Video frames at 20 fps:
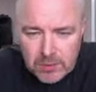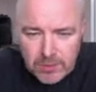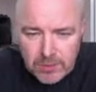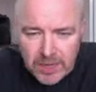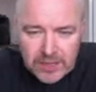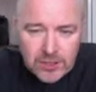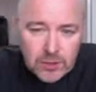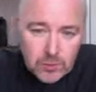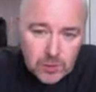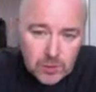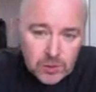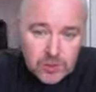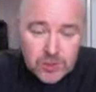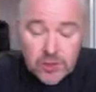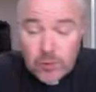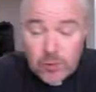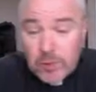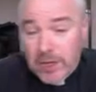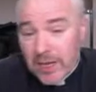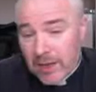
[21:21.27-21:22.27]
manuals
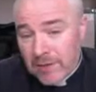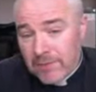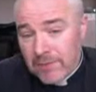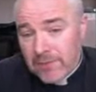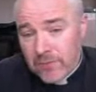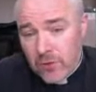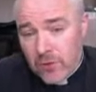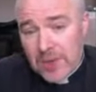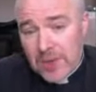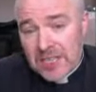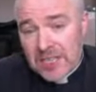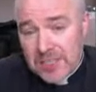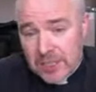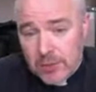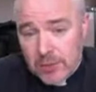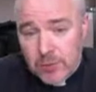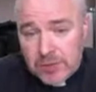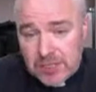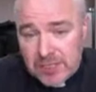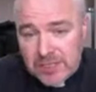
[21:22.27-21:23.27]
that we have from
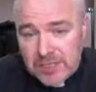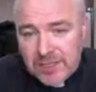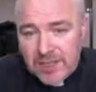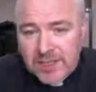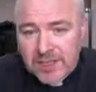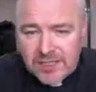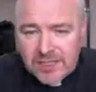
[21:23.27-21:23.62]
antiquity